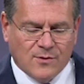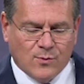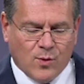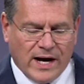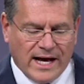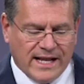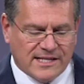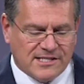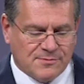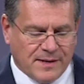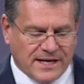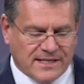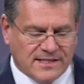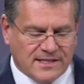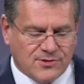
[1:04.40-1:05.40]
while
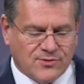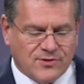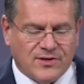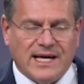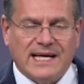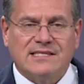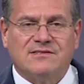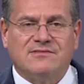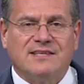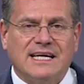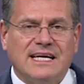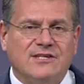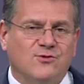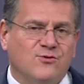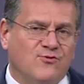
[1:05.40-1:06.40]
expected to create
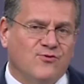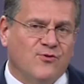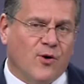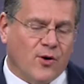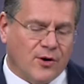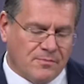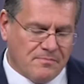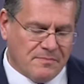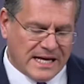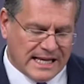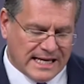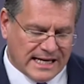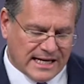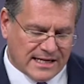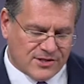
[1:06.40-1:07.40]
3 to 4
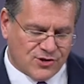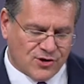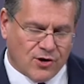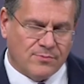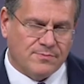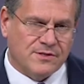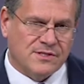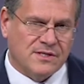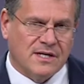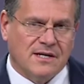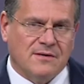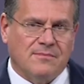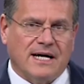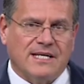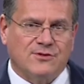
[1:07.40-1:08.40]
million jobs
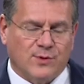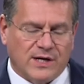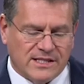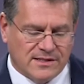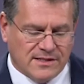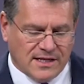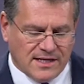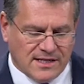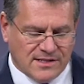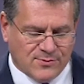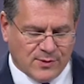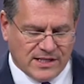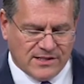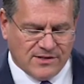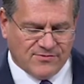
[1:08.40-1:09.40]
by
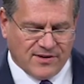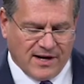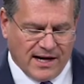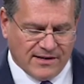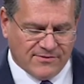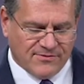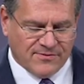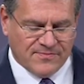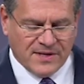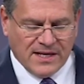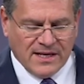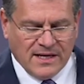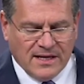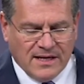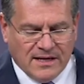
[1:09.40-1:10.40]
2025.
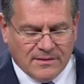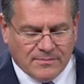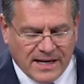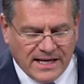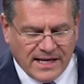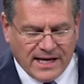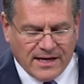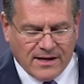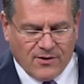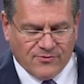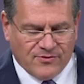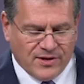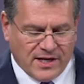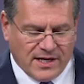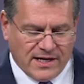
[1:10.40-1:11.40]
Many
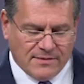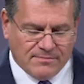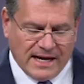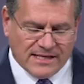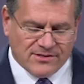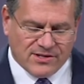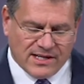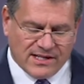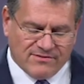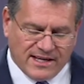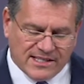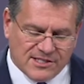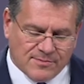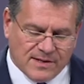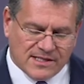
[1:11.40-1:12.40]
of the battery
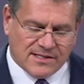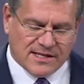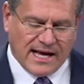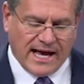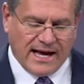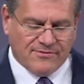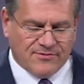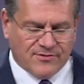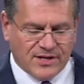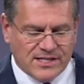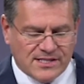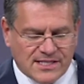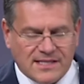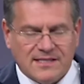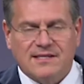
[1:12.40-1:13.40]
investments have
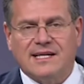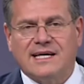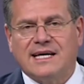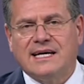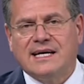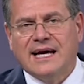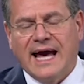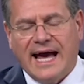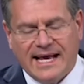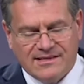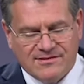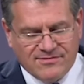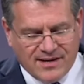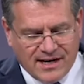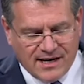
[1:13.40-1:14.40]
recently
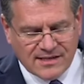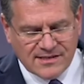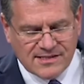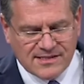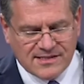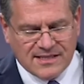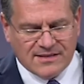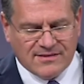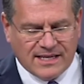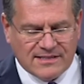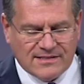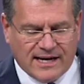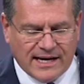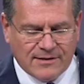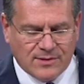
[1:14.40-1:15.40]
advanced their
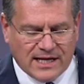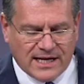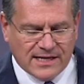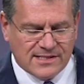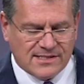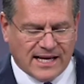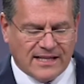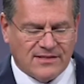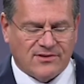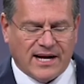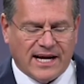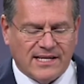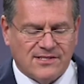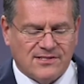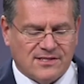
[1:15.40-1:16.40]
timelines and
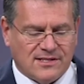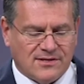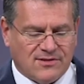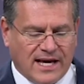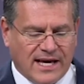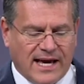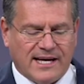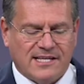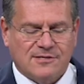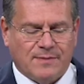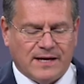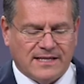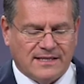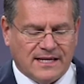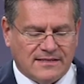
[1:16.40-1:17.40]
raised their
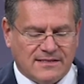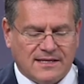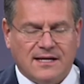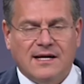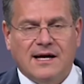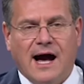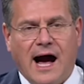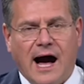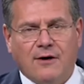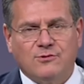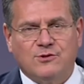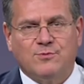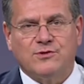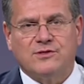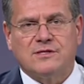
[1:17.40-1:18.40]
expected
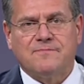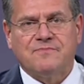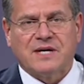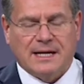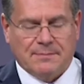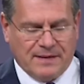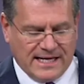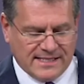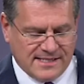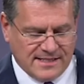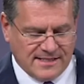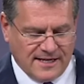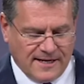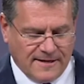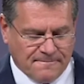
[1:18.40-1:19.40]
output
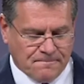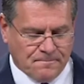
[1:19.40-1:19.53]
capacity.